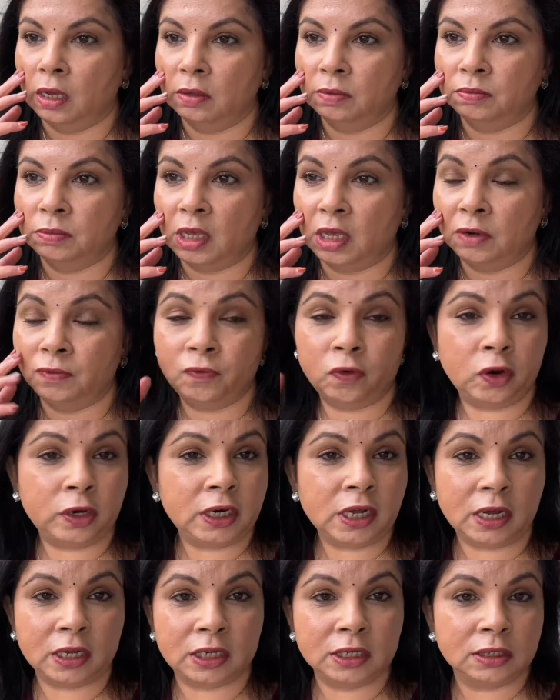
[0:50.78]
in
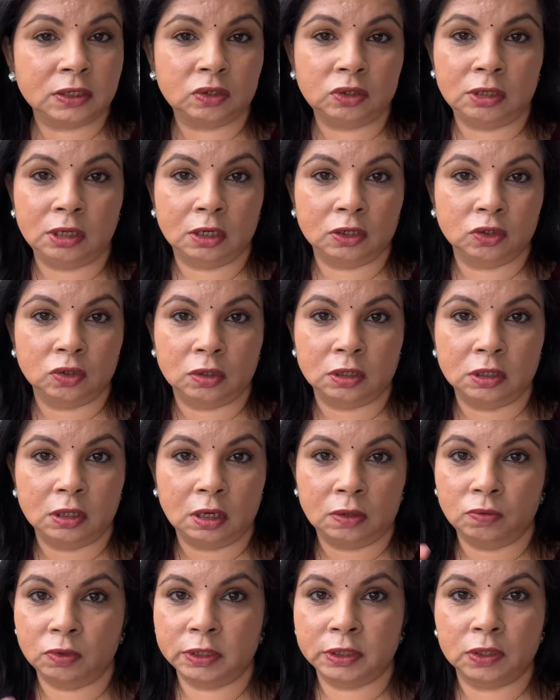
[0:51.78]
Florida history actually.
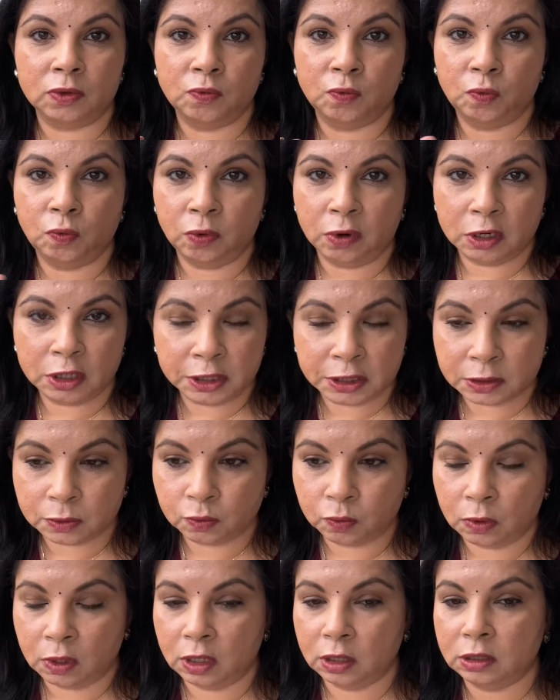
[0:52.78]
That was the worst
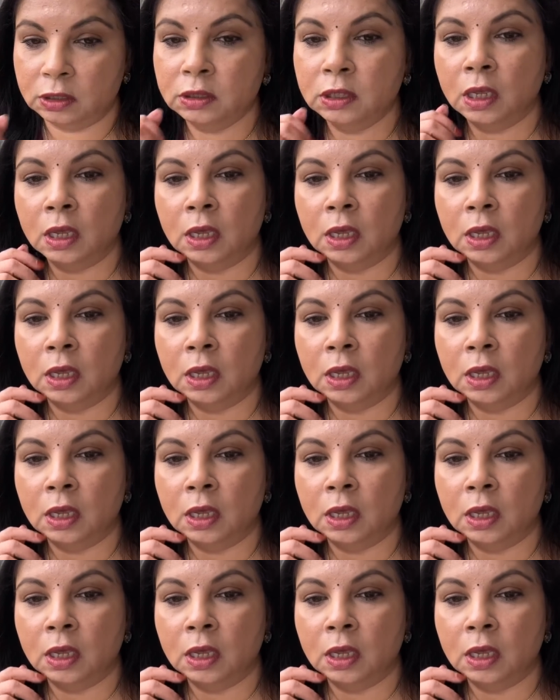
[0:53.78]
one.